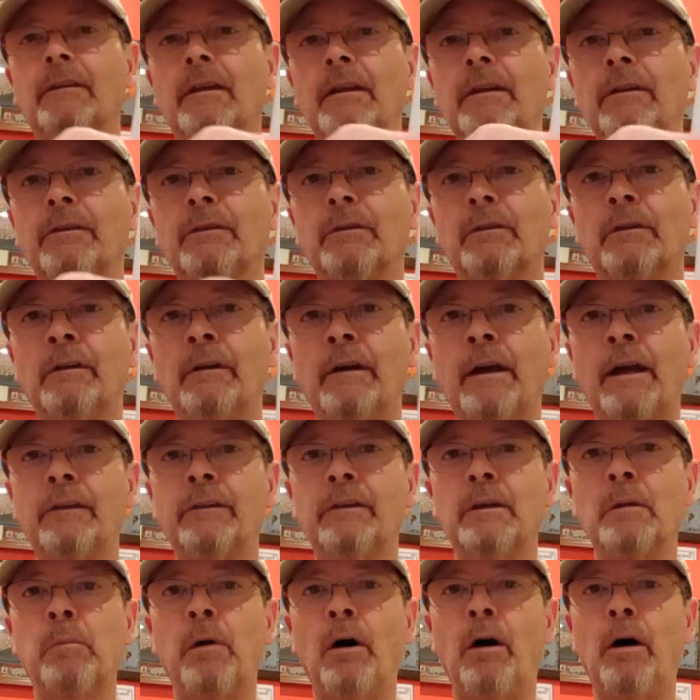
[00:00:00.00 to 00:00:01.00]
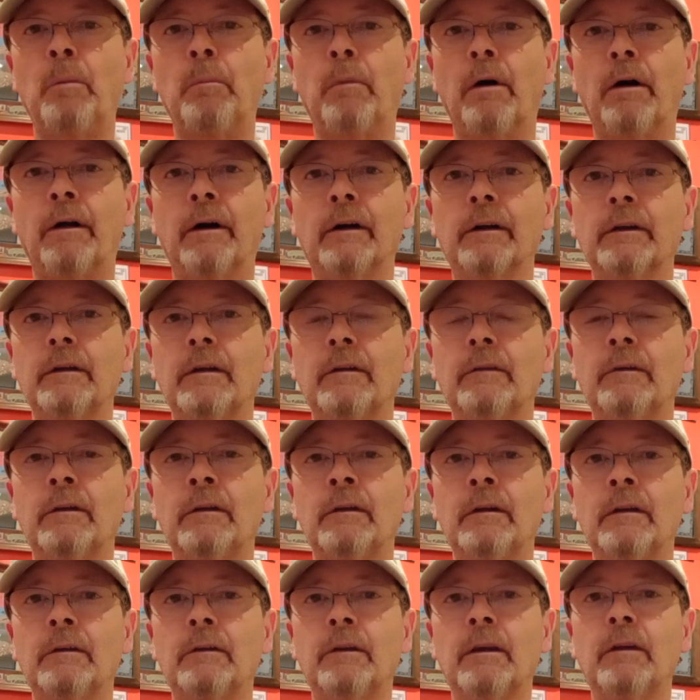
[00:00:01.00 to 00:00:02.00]
These are at the ballpark.
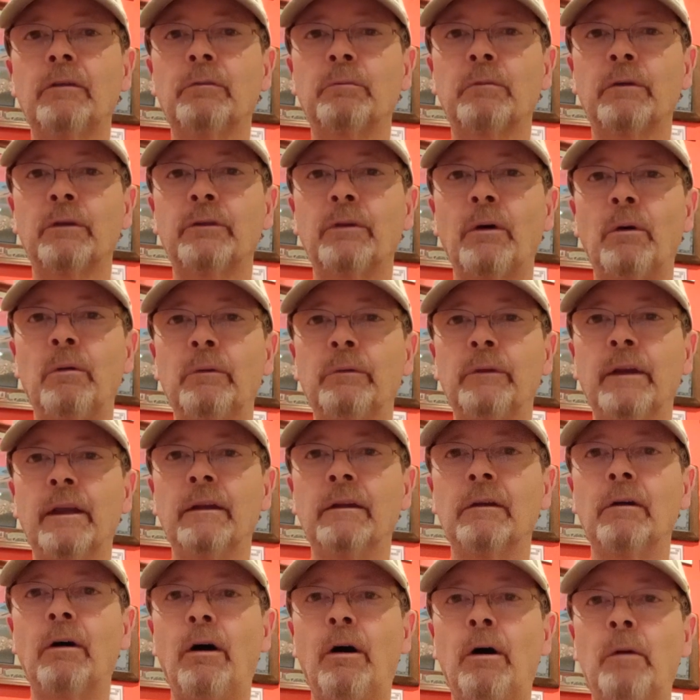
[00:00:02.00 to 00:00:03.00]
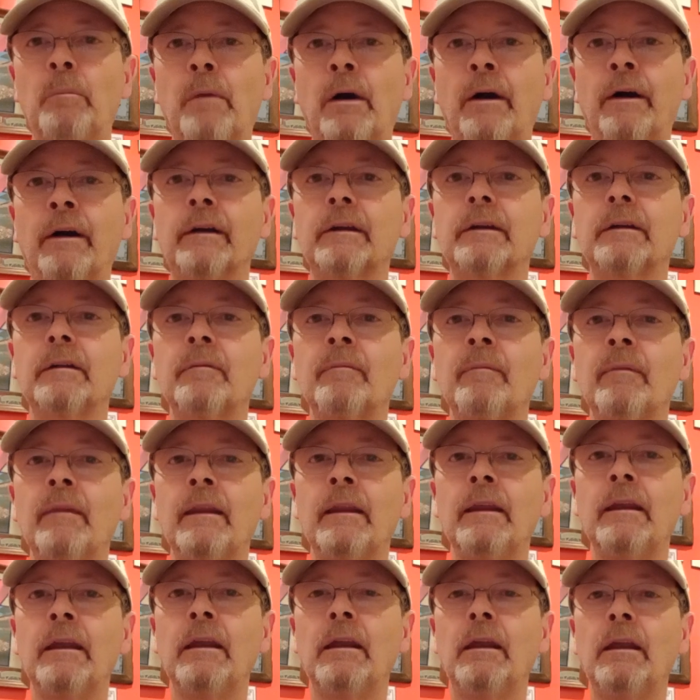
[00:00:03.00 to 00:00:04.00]
These were sold at Hallmark.
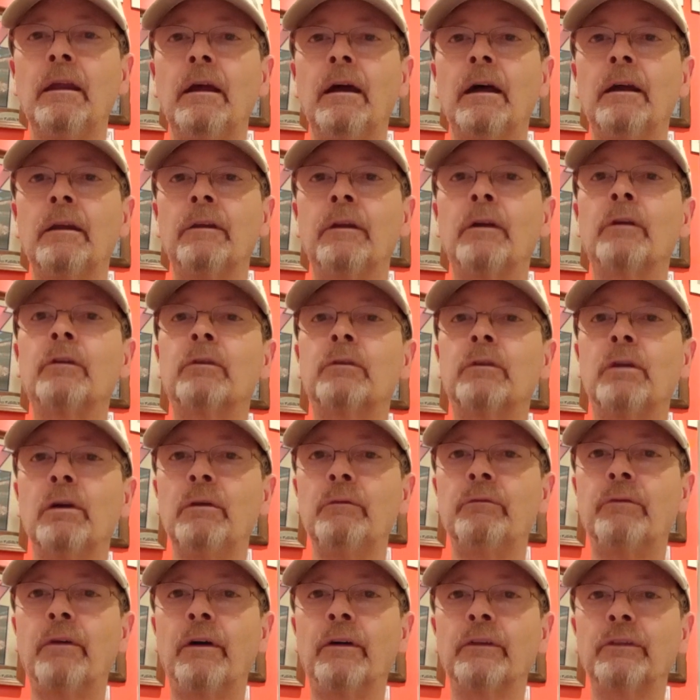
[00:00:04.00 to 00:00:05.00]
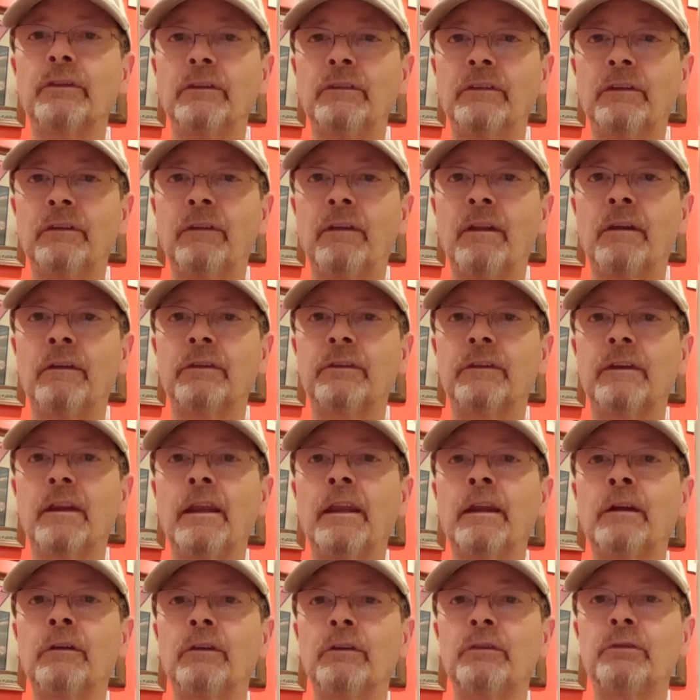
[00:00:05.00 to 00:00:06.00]
There's two versions of this, the
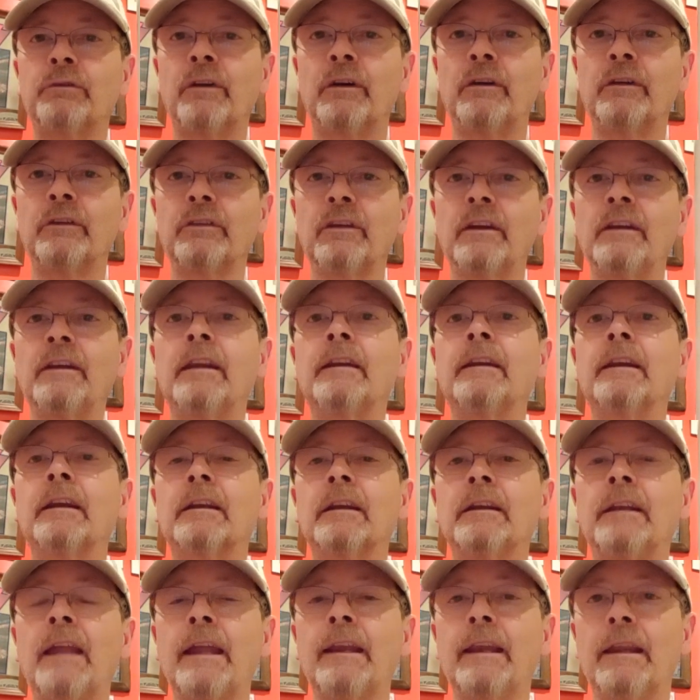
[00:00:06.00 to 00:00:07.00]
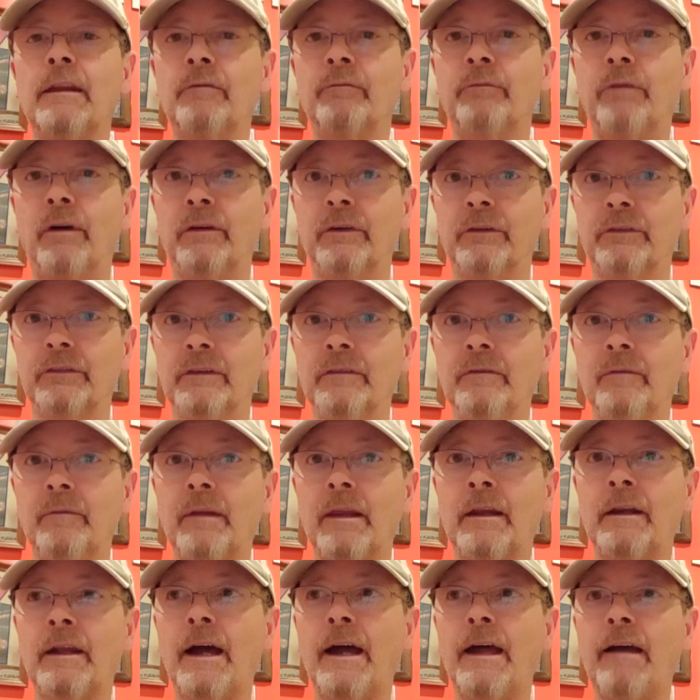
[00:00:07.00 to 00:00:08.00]
English version and the Canadian version,
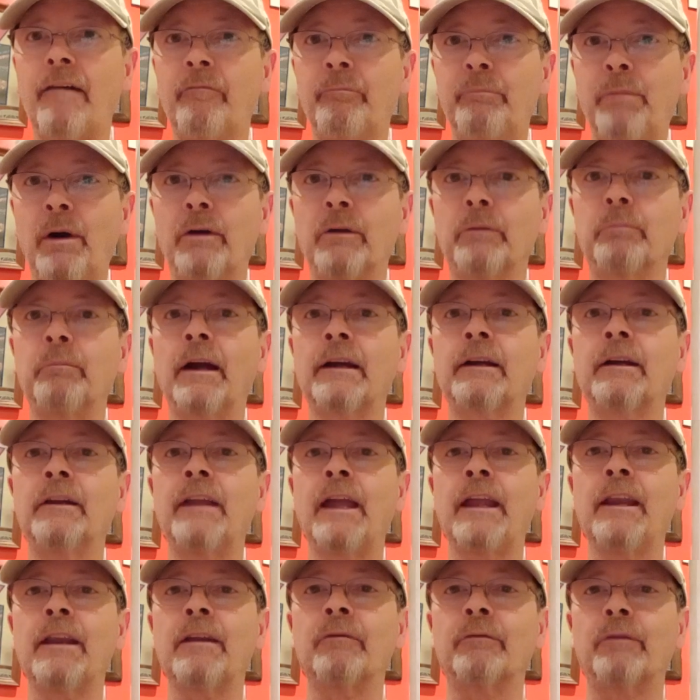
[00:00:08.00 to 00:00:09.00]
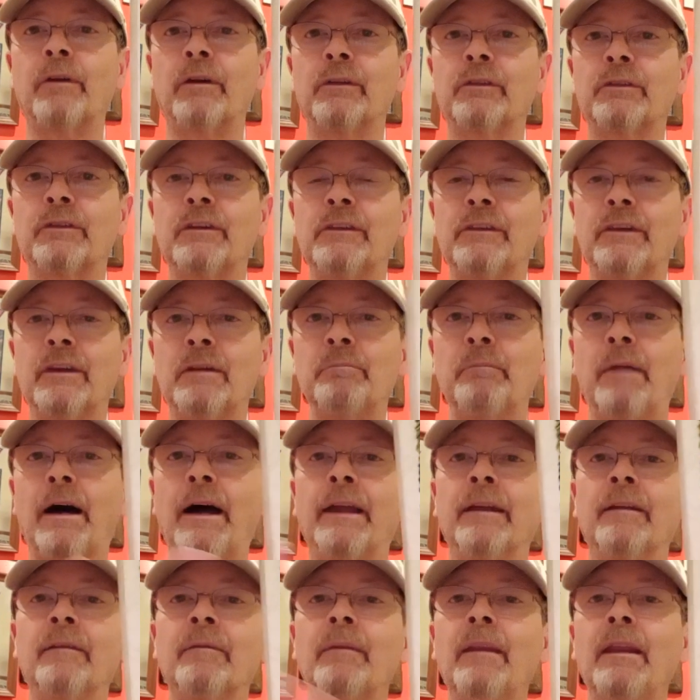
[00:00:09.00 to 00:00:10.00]
and I have both. My Canadian version's in
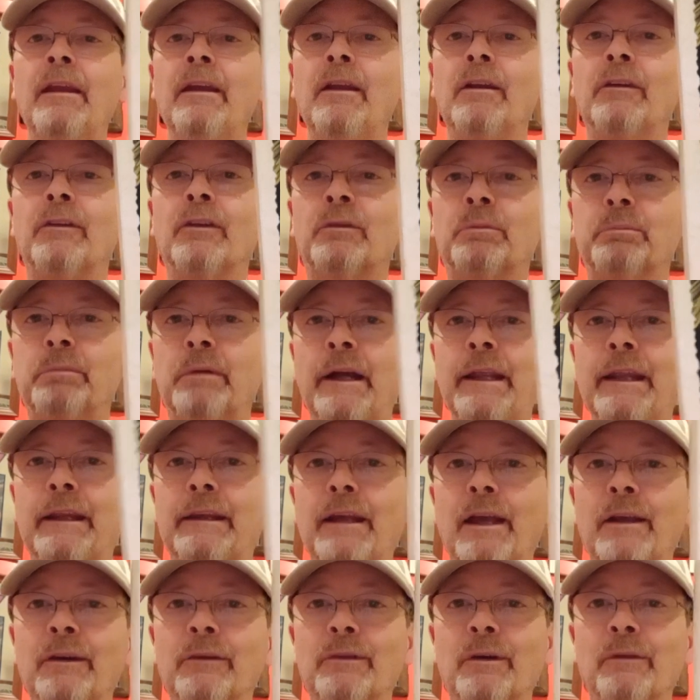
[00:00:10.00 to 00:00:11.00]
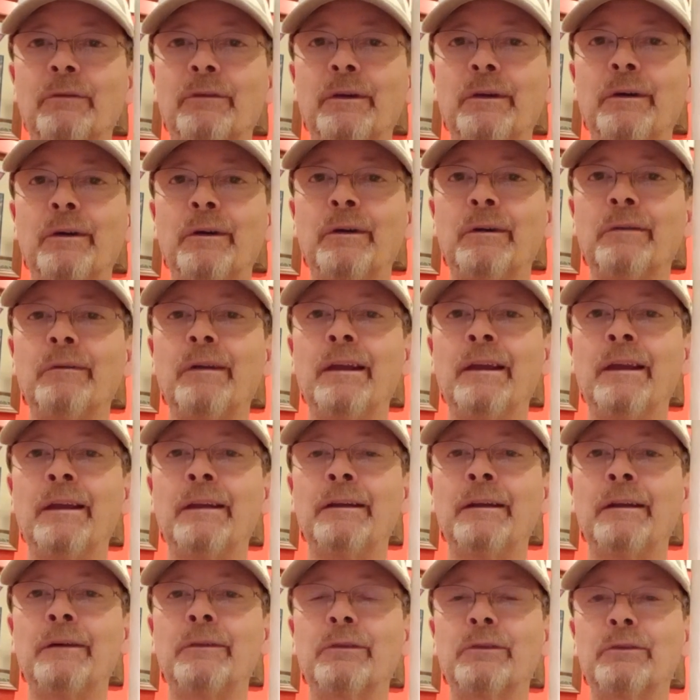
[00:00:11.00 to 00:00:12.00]
my display case over here,
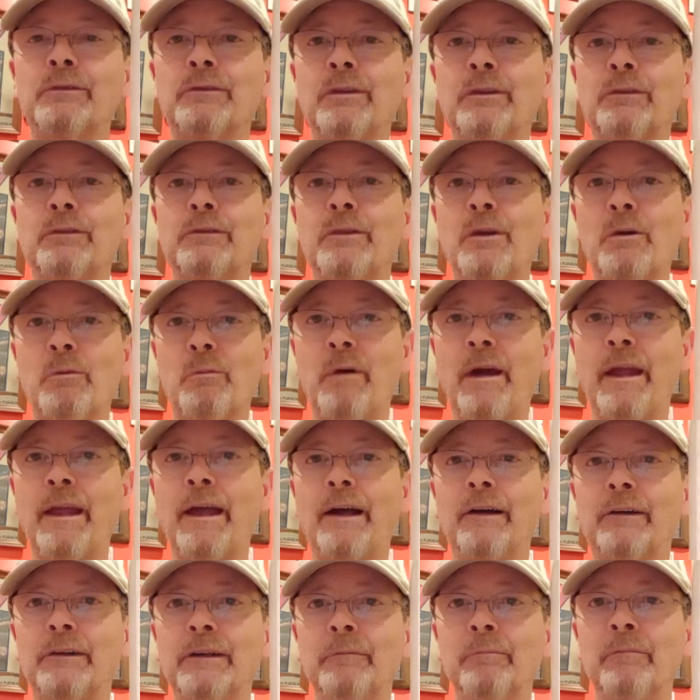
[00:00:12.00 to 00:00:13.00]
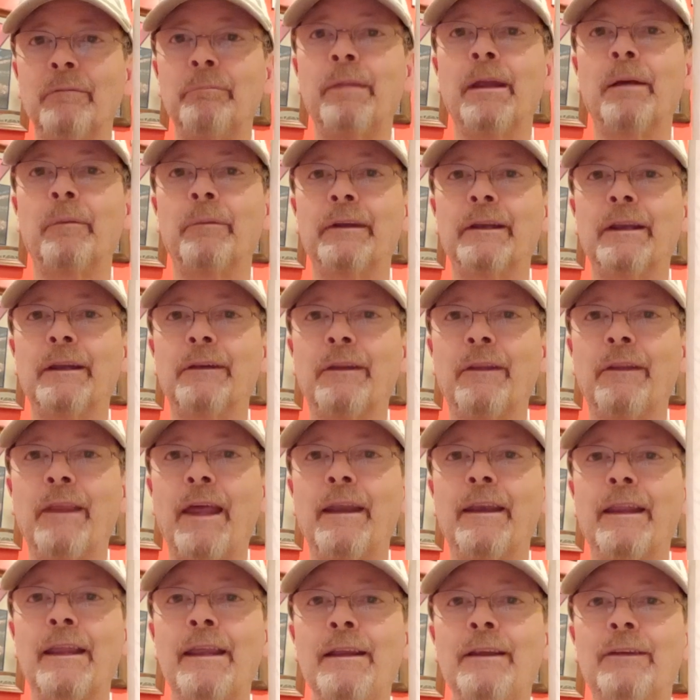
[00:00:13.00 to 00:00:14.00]
and there's just no way I'll be able to get to
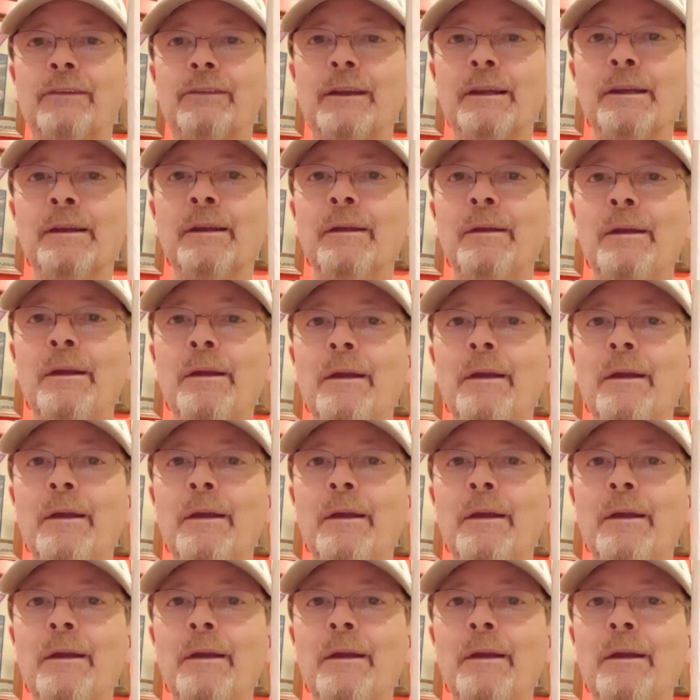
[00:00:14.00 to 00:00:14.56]
that easy.